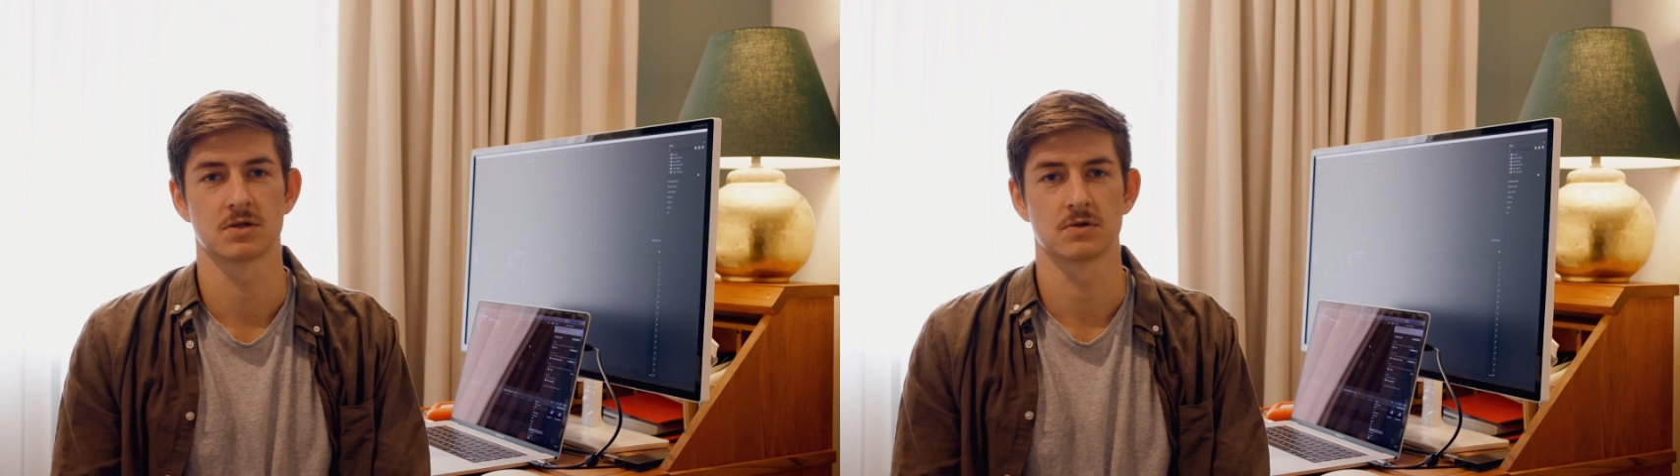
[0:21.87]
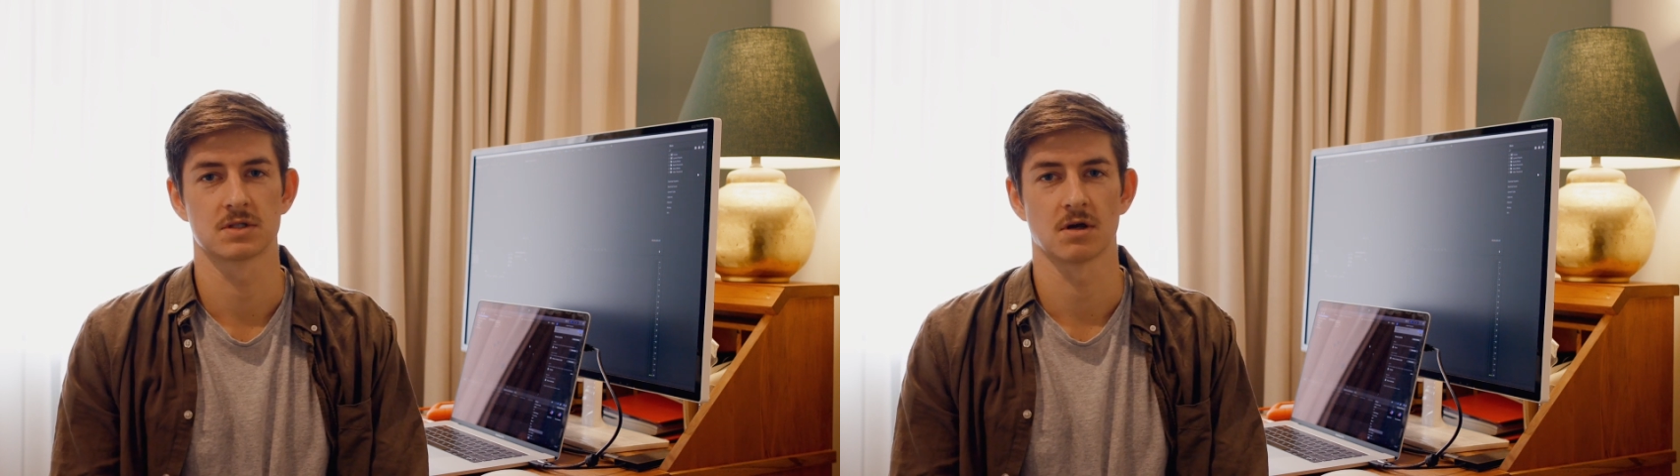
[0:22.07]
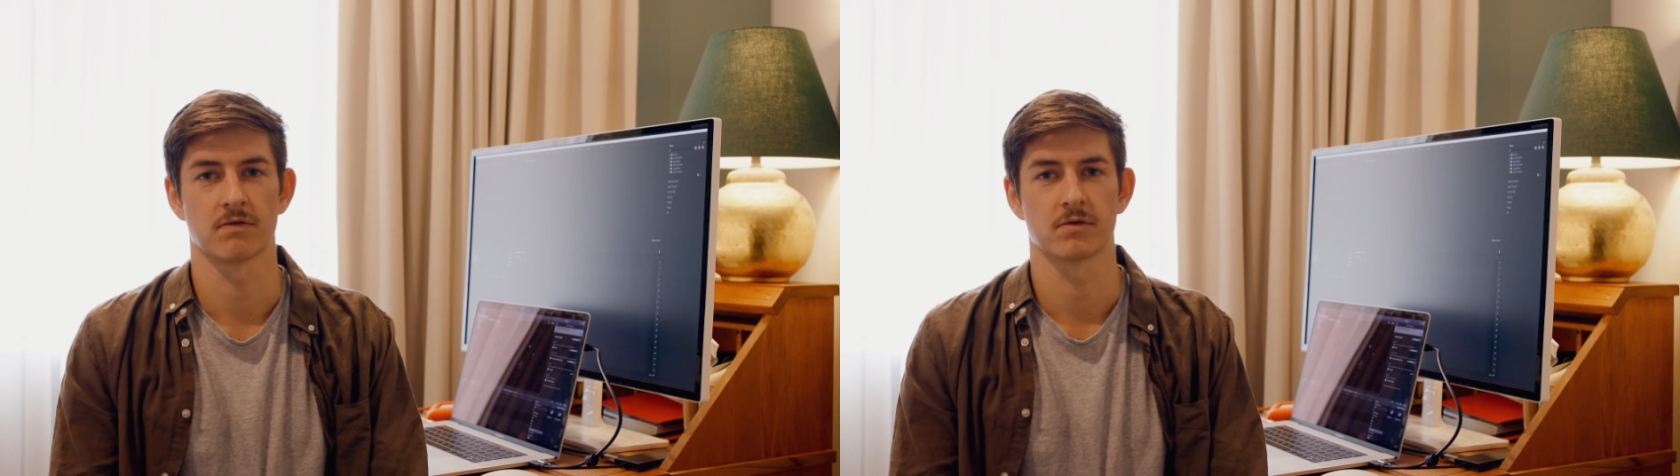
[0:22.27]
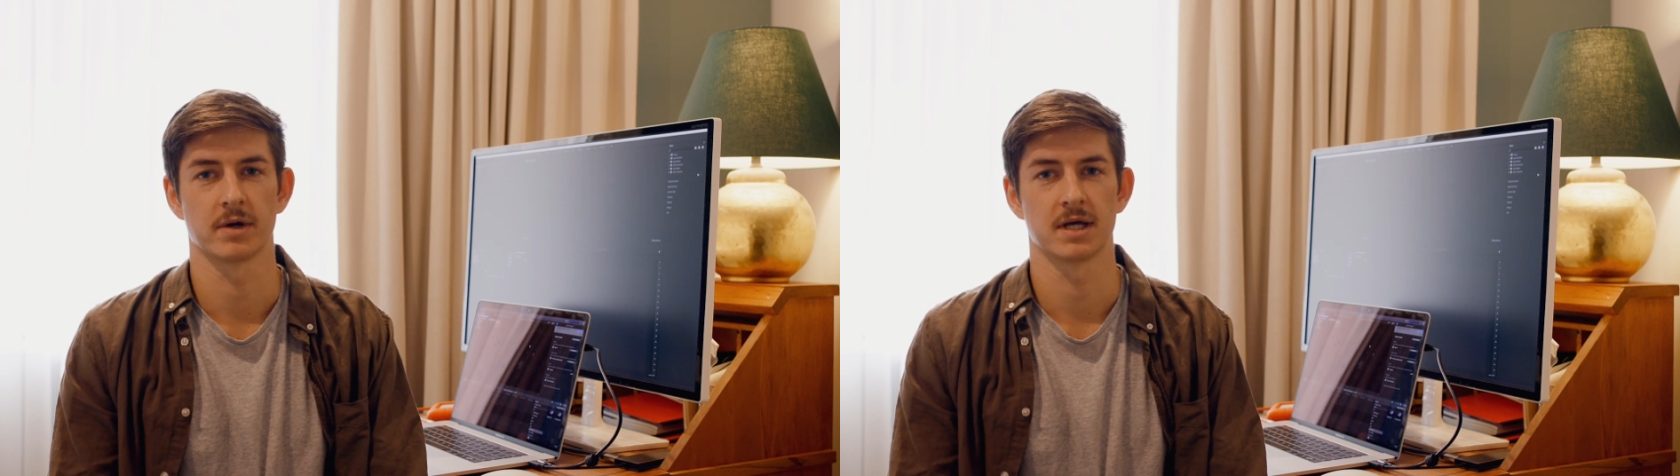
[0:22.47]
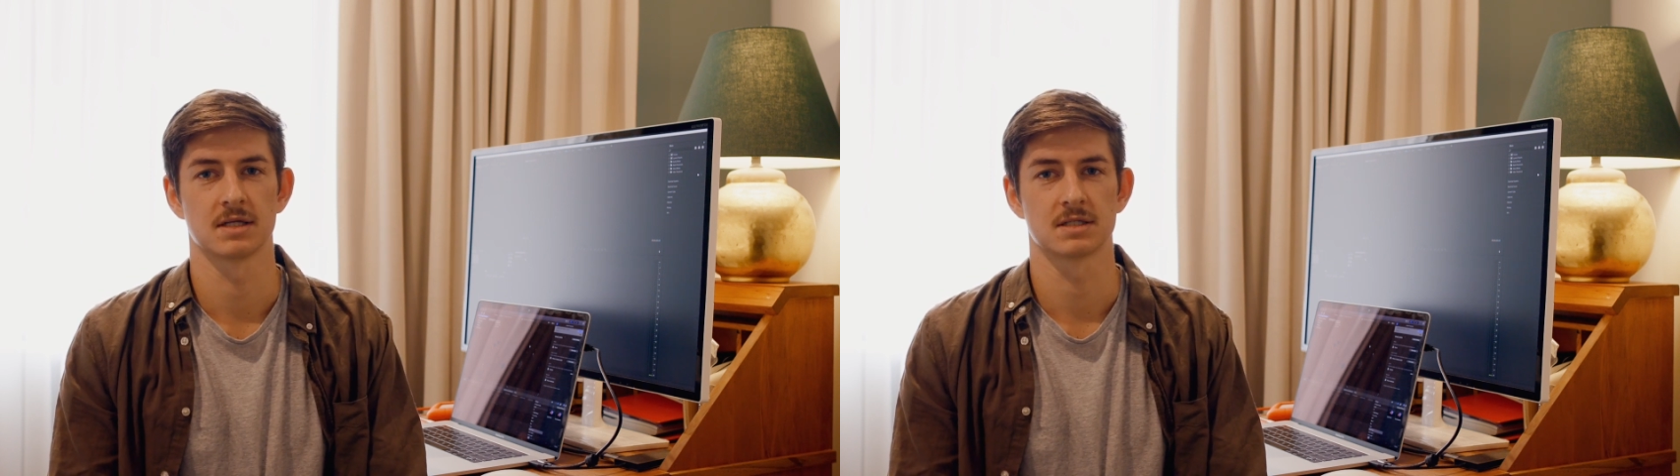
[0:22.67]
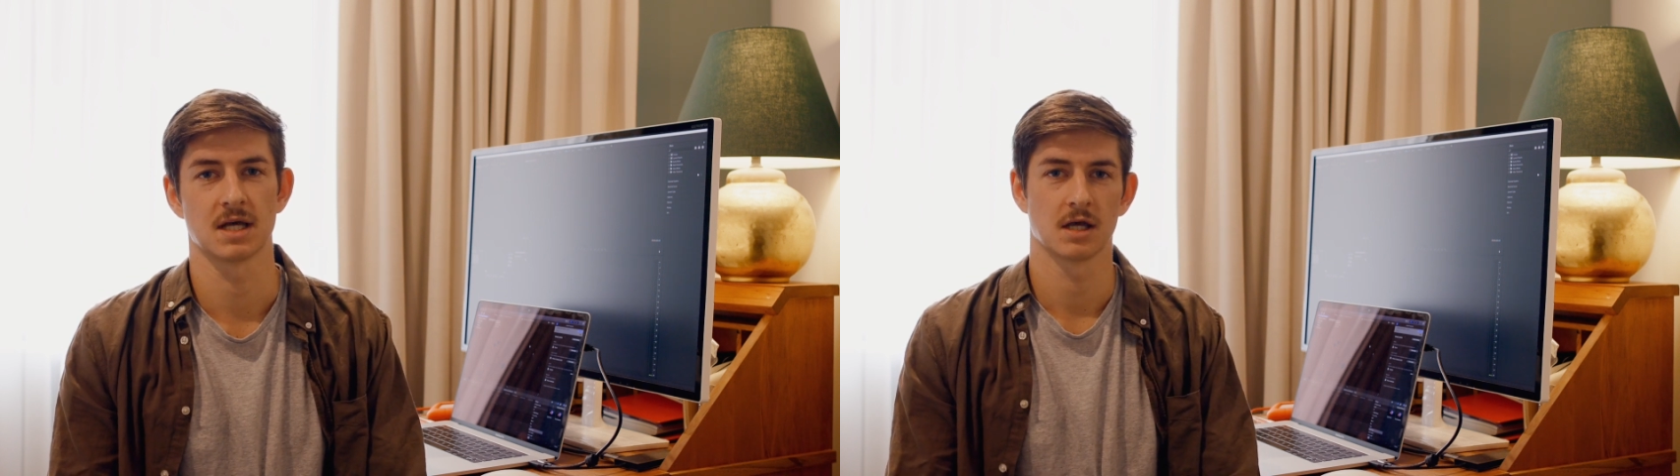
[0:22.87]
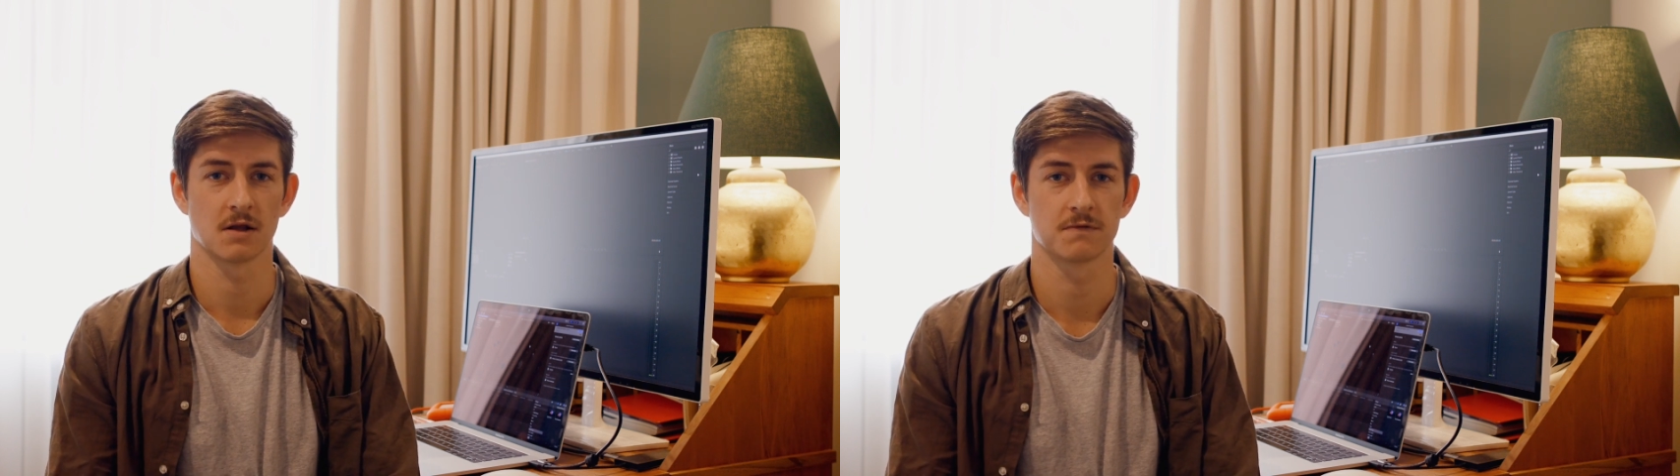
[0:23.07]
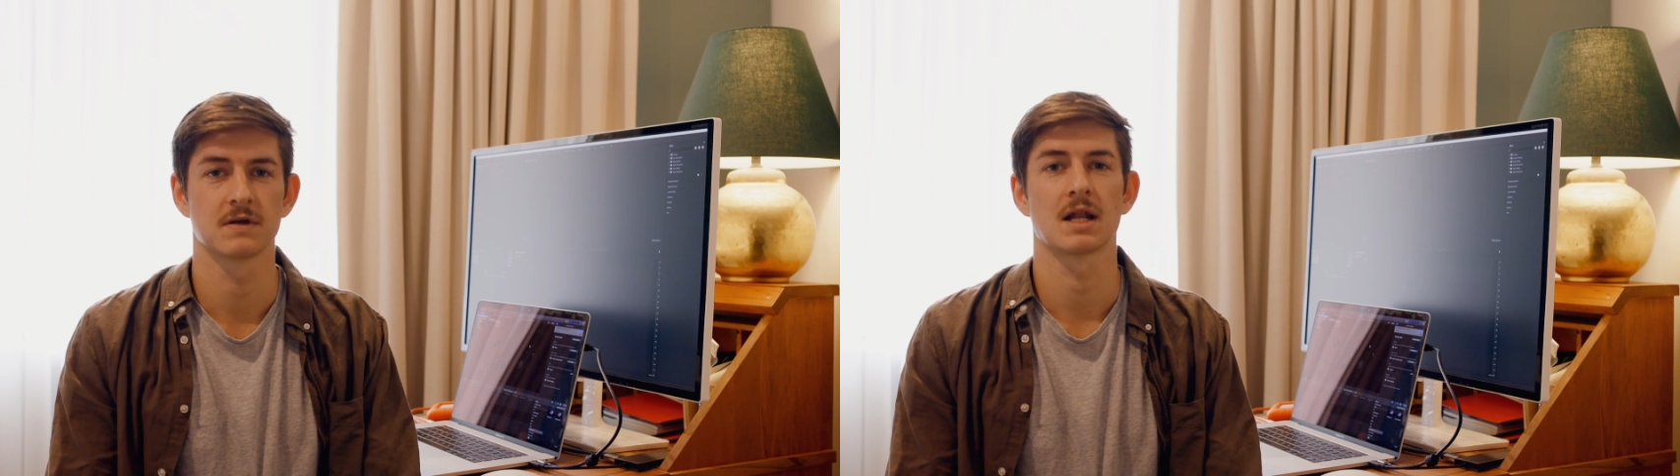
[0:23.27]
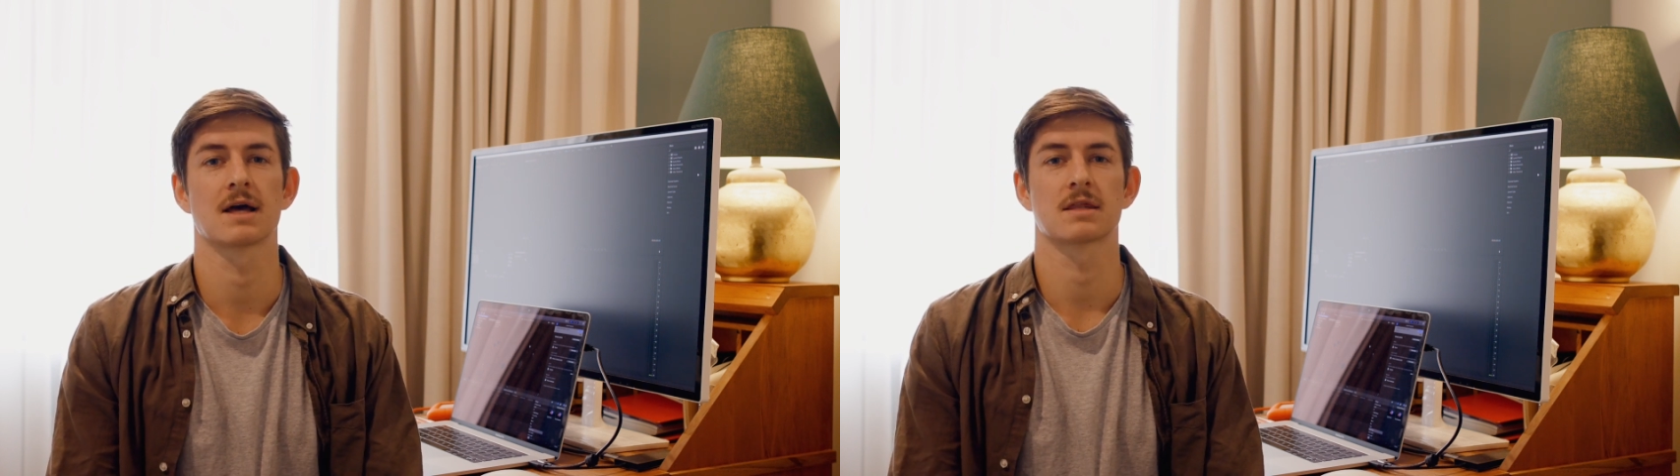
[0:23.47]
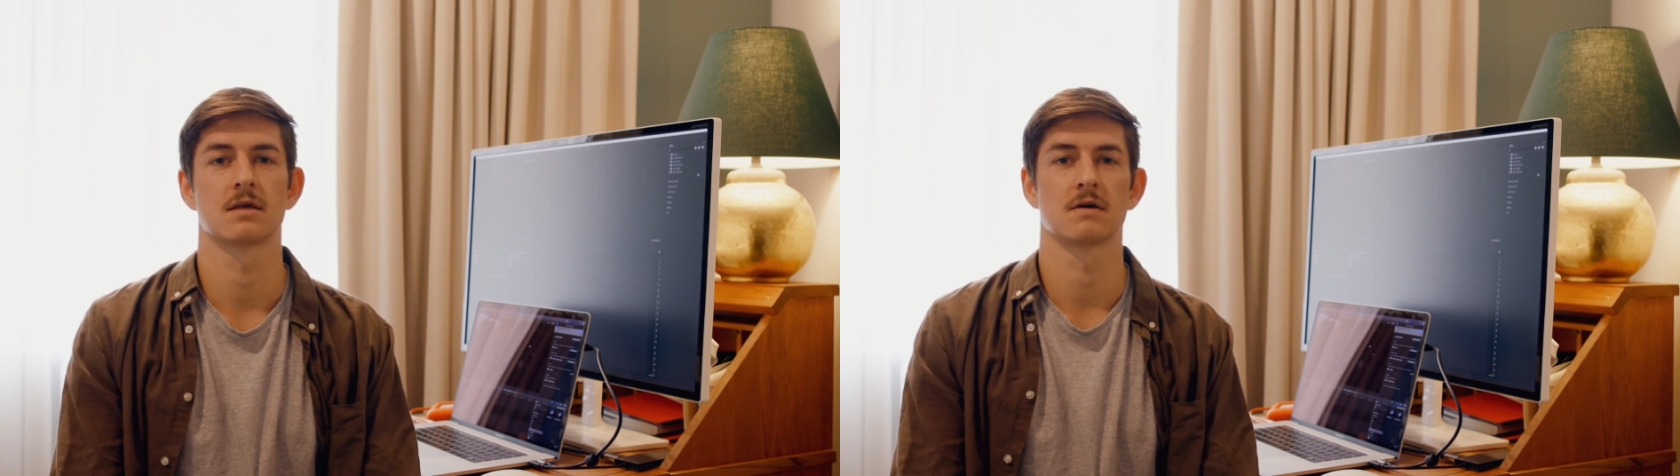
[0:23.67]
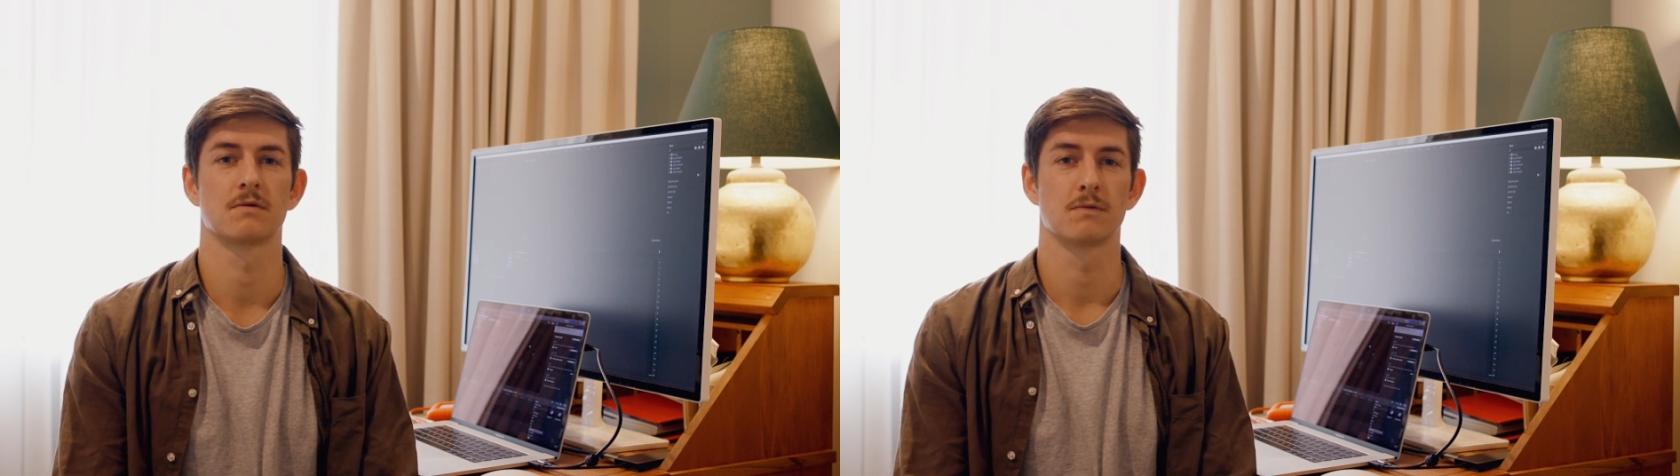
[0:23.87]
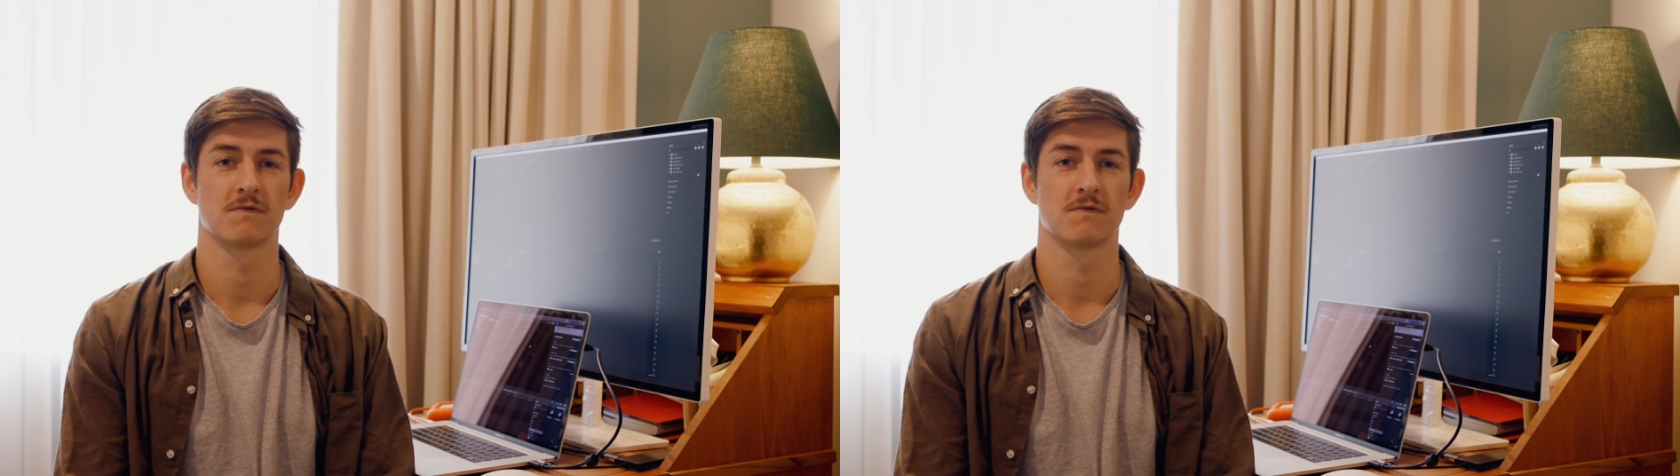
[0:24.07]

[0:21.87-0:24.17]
two softwares, and I feel like the